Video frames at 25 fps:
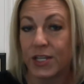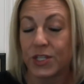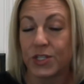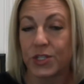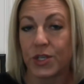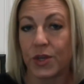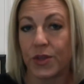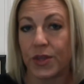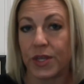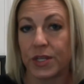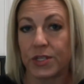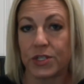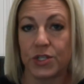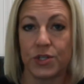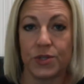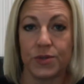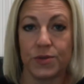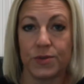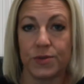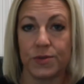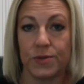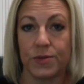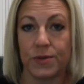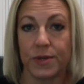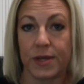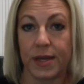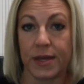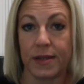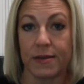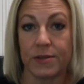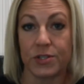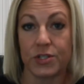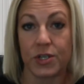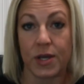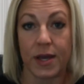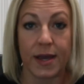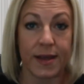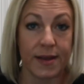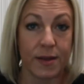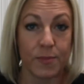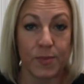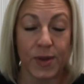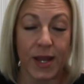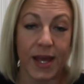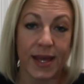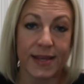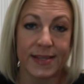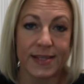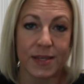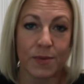so that you can try and
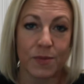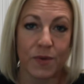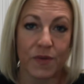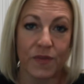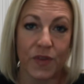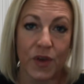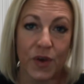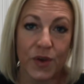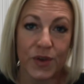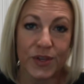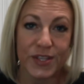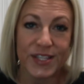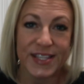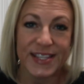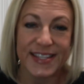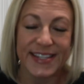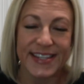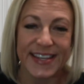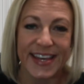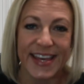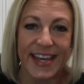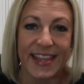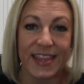apply some of those.